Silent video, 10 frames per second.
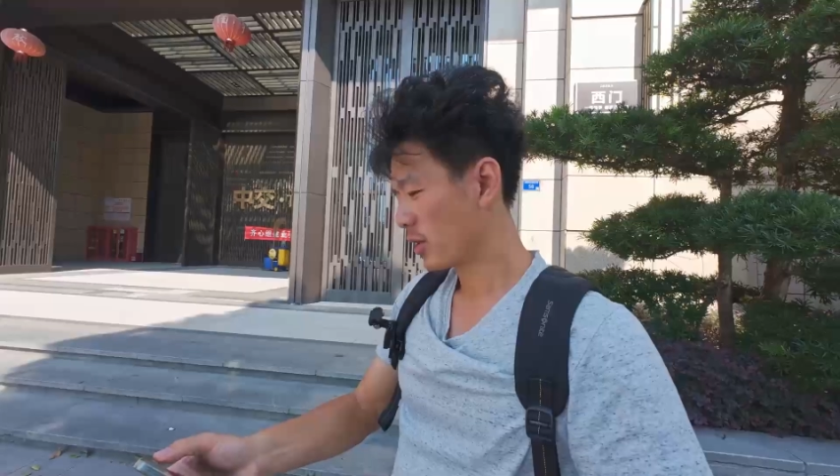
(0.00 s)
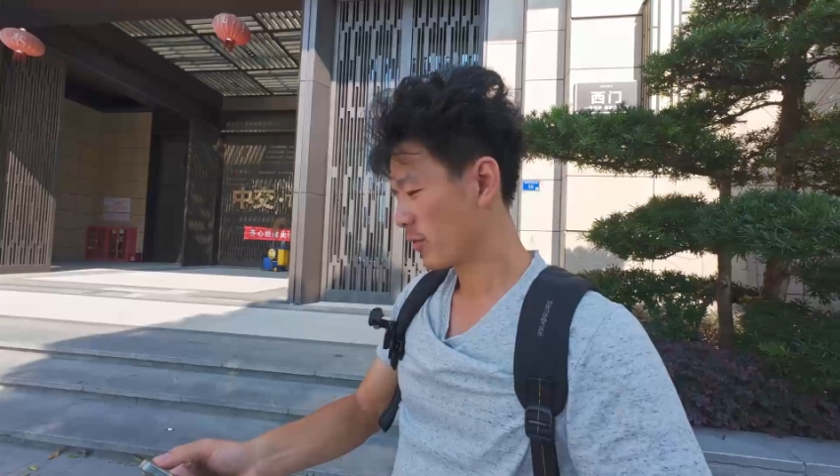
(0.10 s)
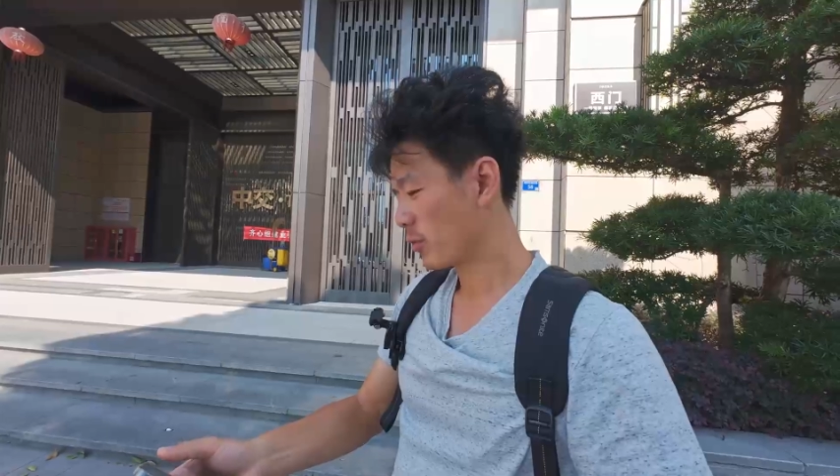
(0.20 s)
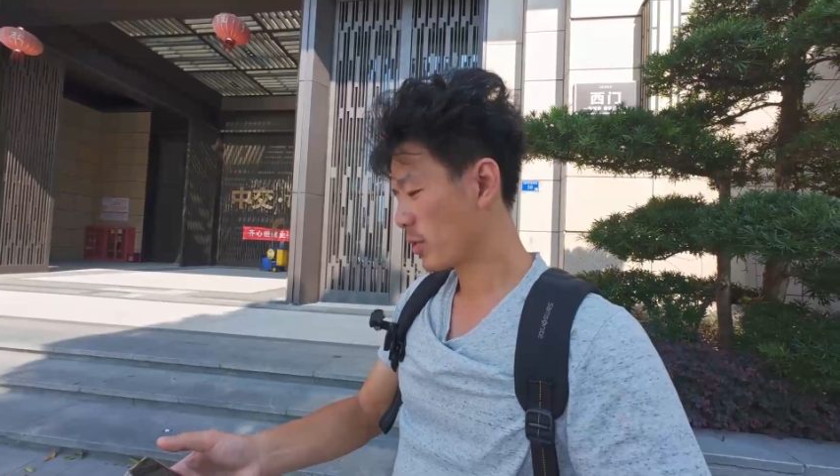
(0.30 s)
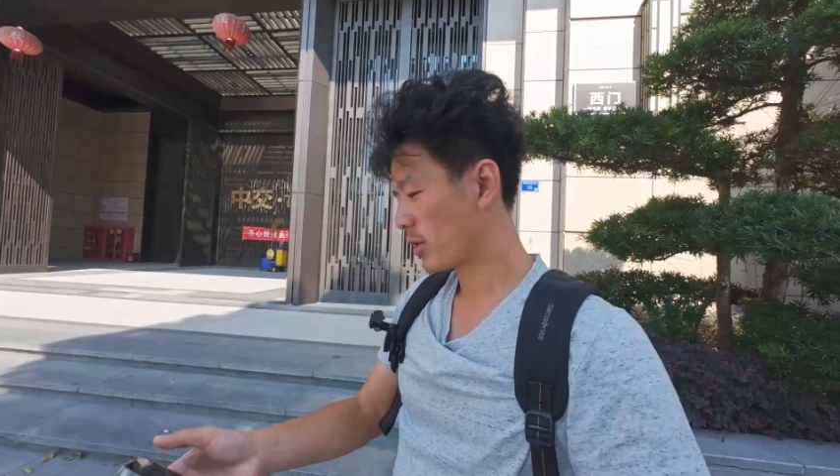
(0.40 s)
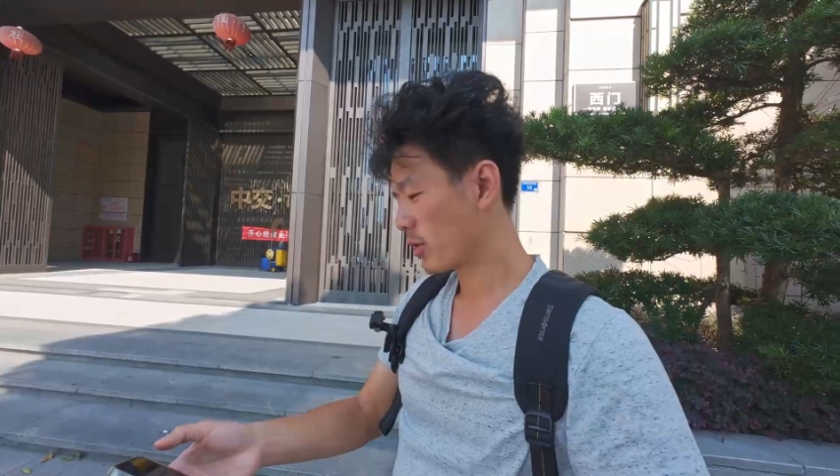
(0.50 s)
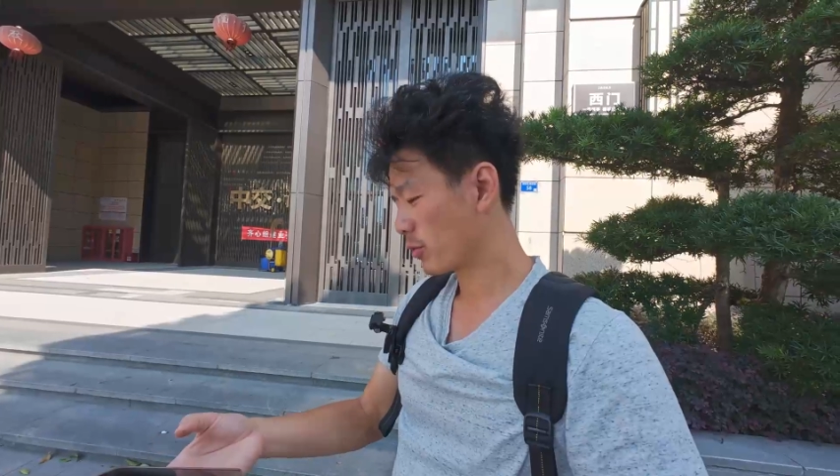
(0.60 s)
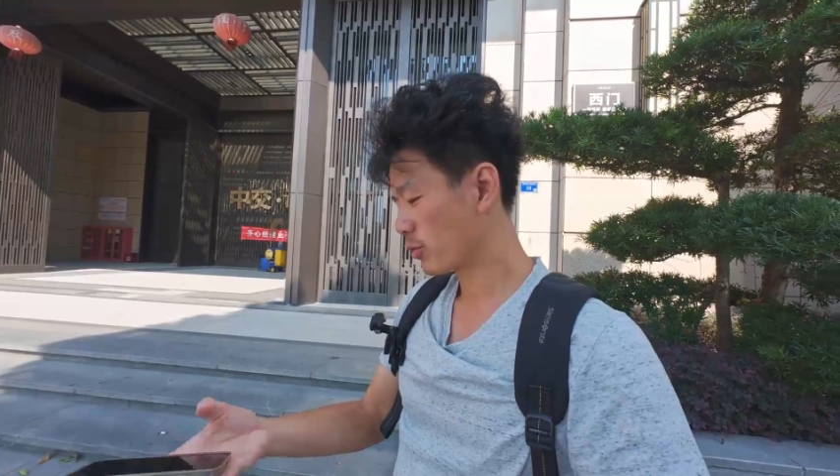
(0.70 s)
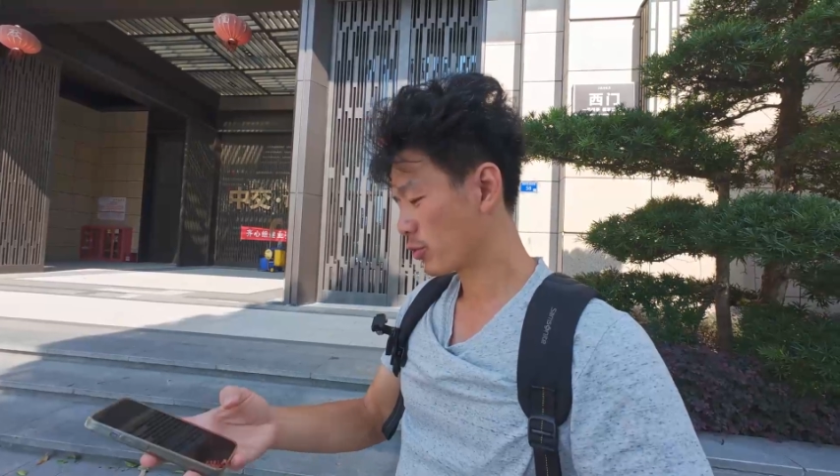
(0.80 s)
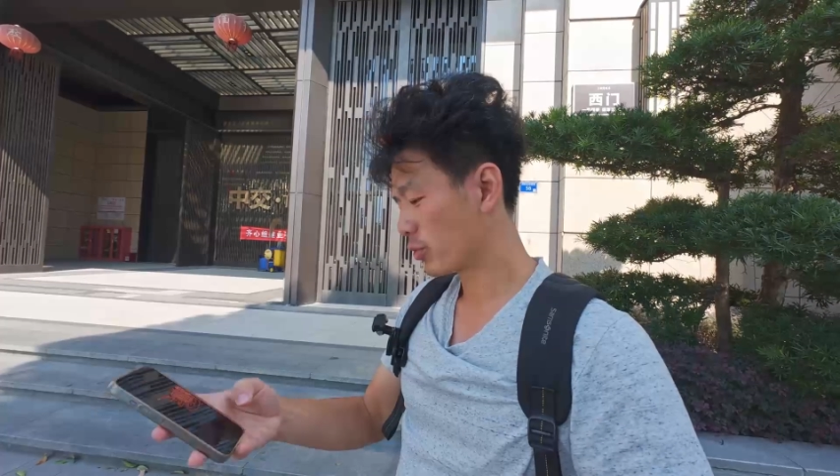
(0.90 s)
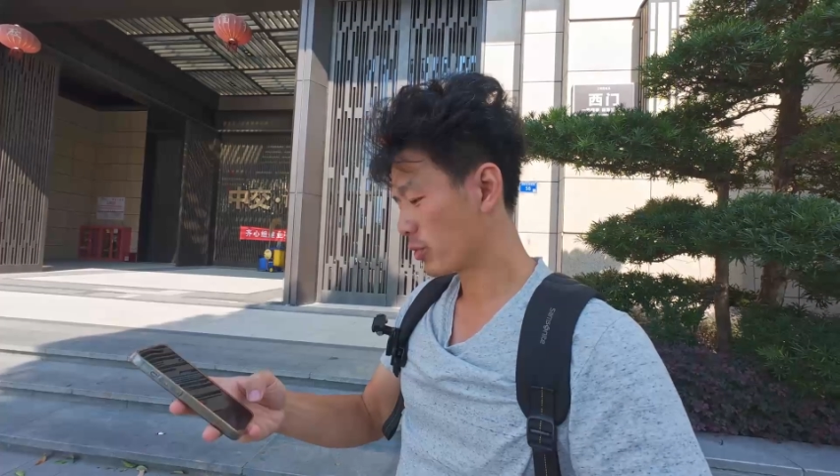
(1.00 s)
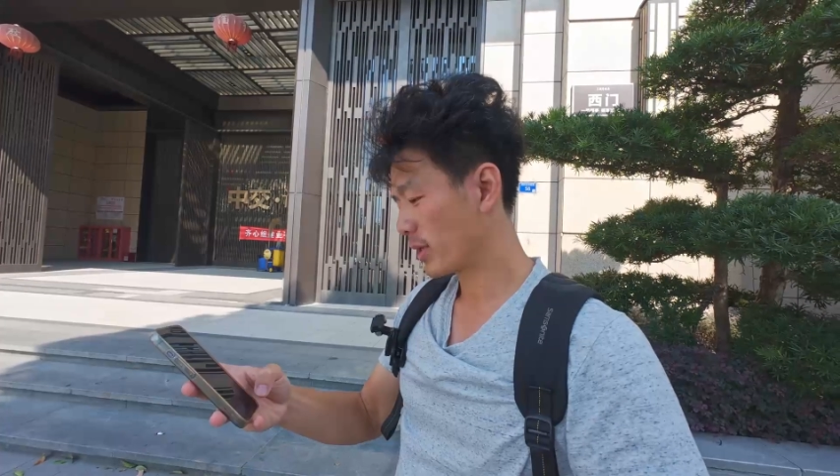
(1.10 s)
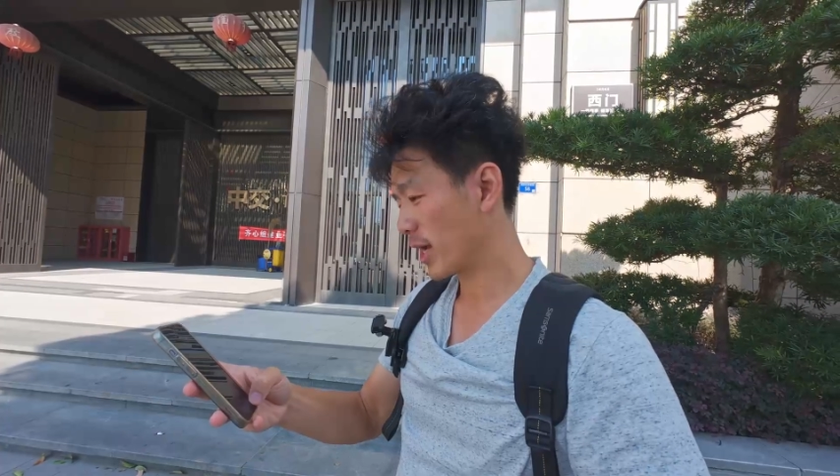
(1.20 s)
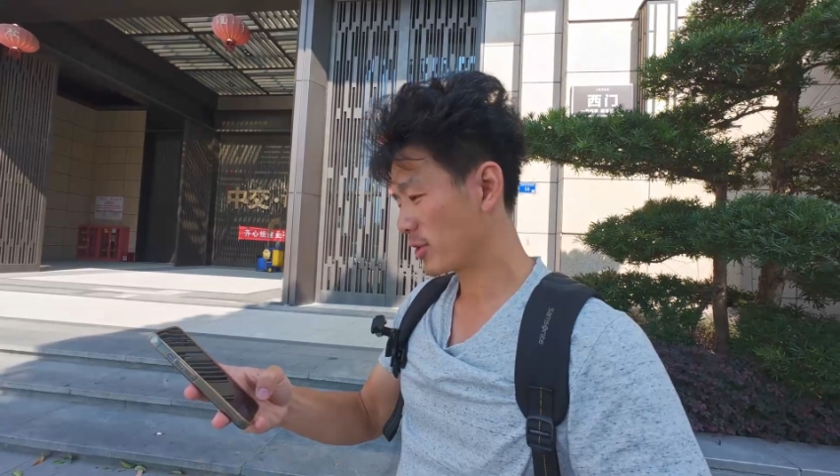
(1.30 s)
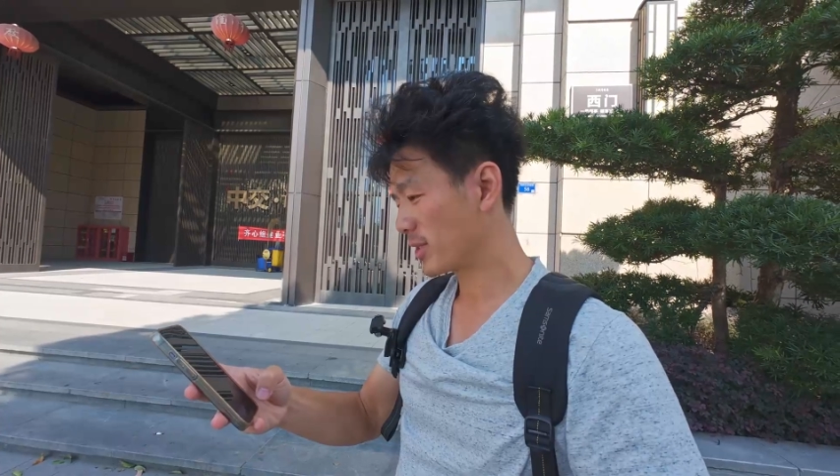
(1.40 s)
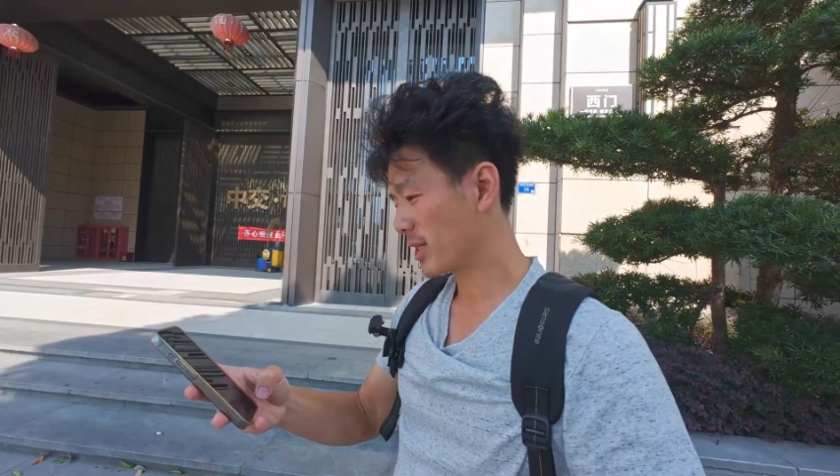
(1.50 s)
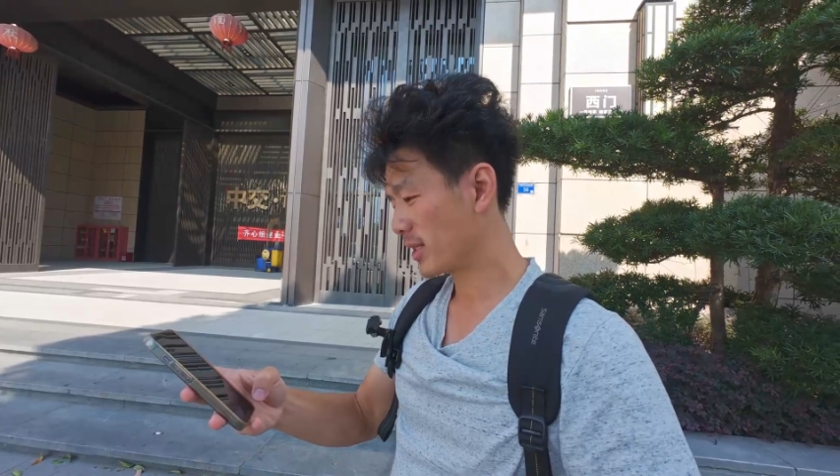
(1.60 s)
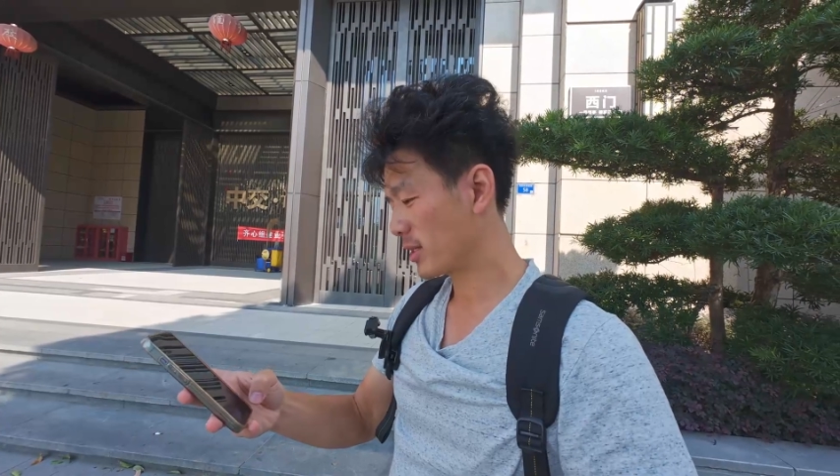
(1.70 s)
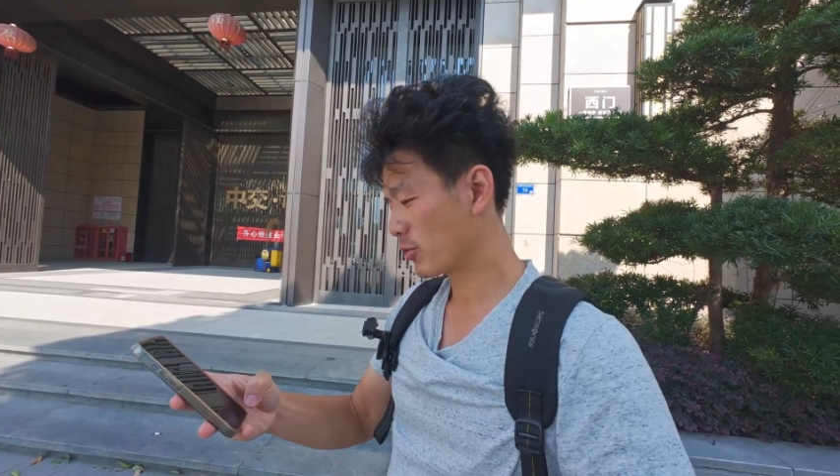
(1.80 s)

If you want to go to catch Didi,